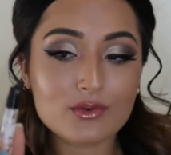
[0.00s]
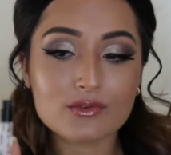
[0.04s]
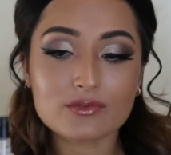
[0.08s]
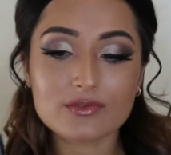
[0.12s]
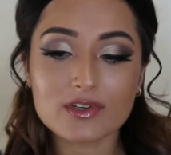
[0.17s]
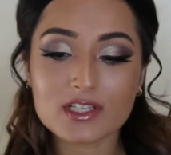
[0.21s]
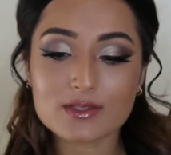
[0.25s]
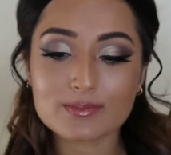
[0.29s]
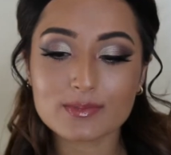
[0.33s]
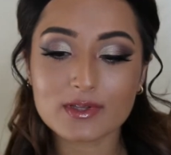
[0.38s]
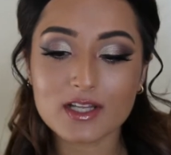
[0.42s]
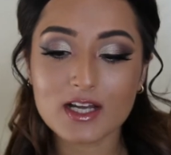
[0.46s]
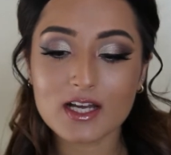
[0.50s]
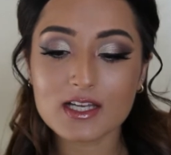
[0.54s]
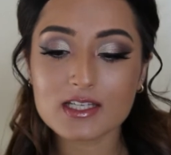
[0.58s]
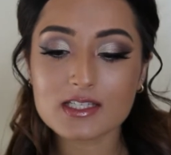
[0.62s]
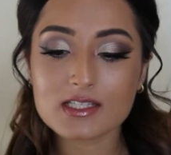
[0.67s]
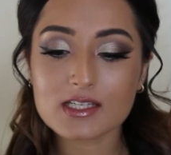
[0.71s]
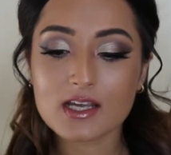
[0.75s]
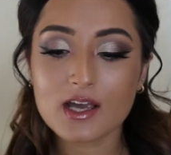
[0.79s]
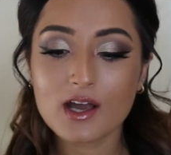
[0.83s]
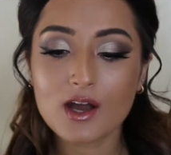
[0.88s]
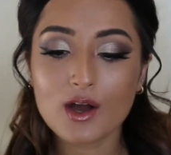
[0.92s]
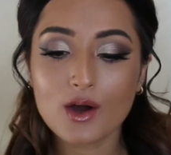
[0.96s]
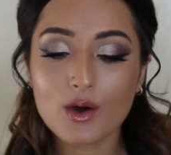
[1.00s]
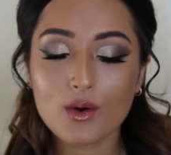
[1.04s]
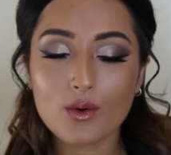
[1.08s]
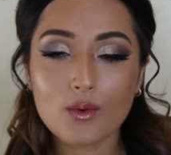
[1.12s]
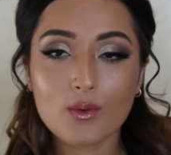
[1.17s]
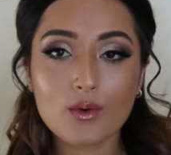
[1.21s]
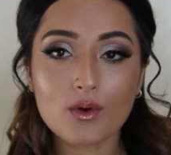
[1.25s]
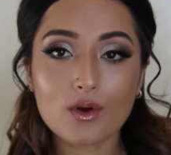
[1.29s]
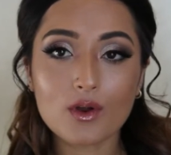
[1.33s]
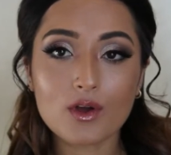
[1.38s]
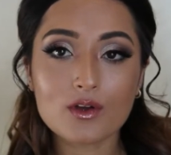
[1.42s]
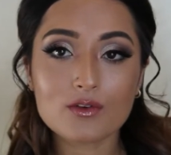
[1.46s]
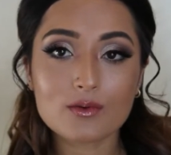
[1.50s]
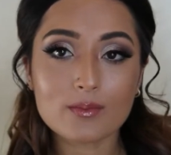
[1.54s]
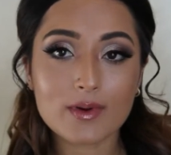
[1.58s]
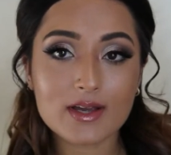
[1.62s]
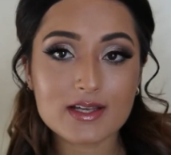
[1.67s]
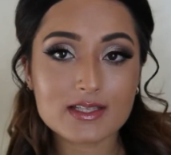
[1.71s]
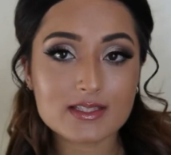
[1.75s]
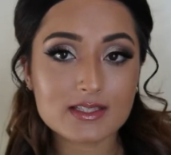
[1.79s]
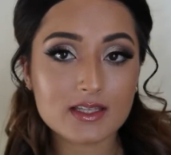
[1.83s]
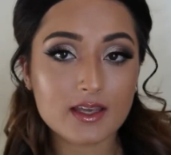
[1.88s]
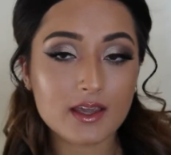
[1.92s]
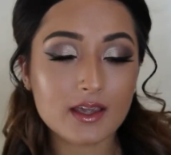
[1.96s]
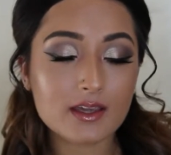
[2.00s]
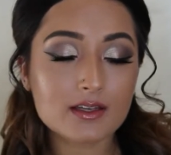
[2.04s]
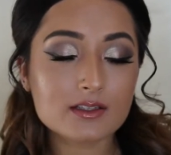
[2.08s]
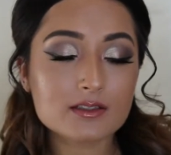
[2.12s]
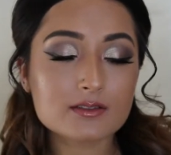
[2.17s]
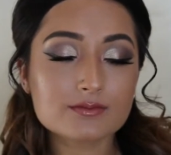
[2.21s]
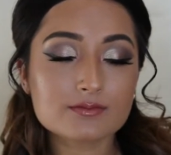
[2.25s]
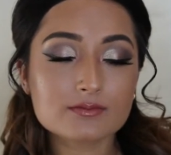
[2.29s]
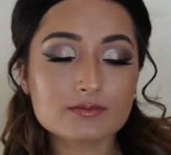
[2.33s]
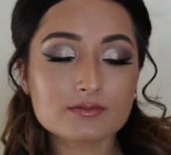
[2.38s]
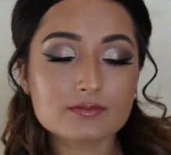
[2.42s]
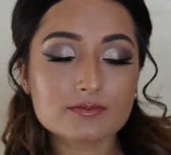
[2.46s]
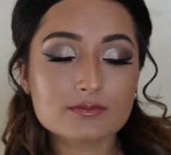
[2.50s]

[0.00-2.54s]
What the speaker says: Fix Plus all over my skin.